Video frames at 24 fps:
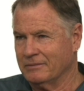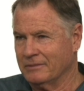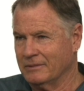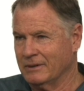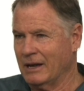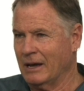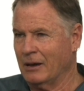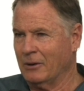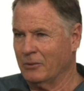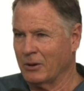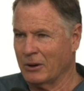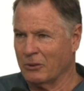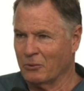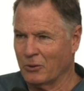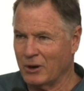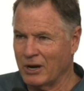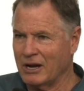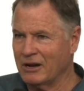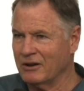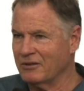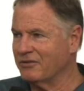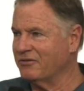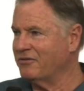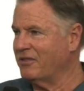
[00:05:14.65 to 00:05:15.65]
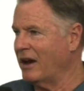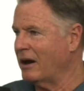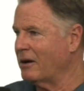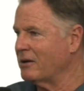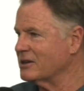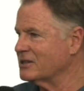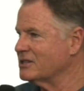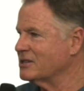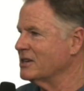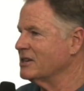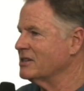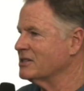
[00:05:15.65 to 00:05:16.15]
Now, we read of
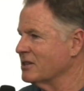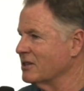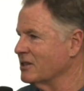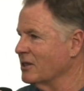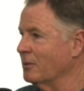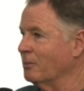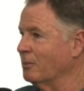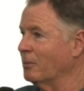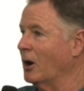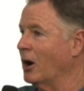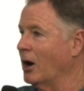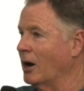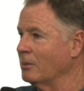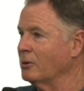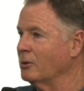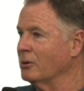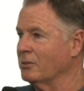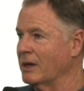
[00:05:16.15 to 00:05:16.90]
Pharisees in the Bible.